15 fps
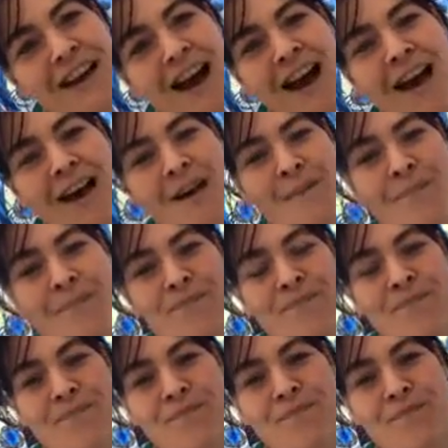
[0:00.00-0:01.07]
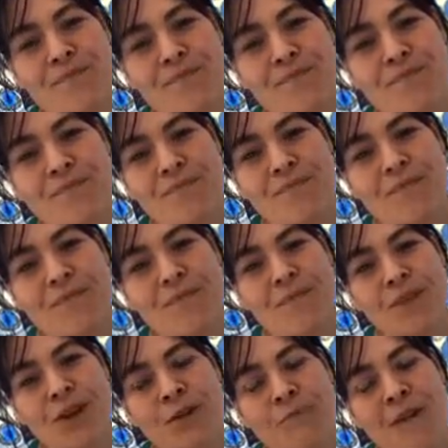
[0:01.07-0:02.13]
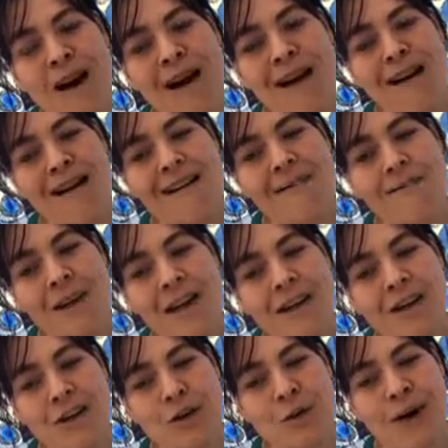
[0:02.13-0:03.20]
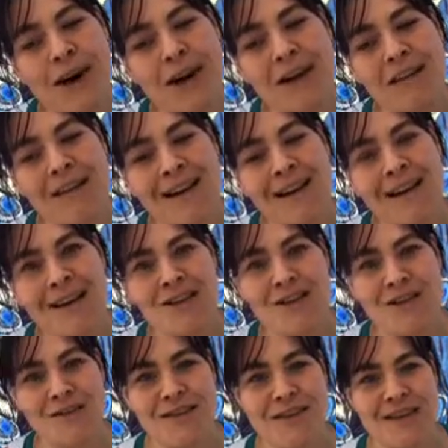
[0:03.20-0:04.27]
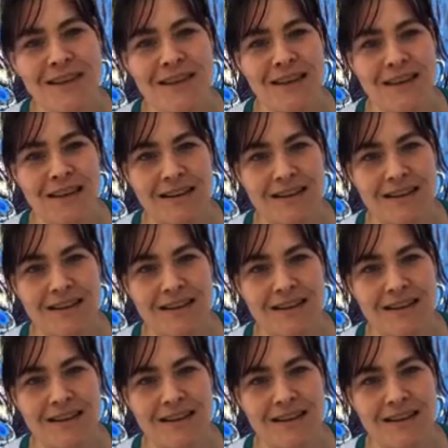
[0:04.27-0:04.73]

Um, your mom and you had a lot of issues as a kid.